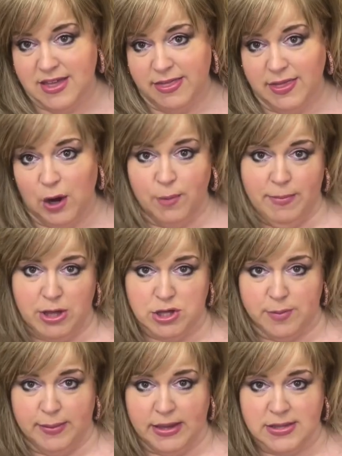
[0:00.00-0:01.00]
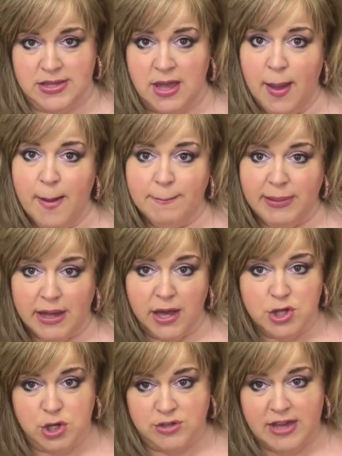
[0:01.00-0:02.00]
their measurements because
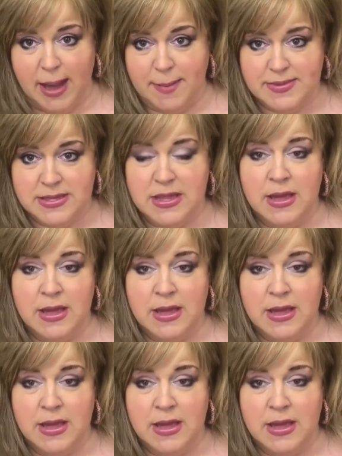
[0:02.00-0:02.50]
your tops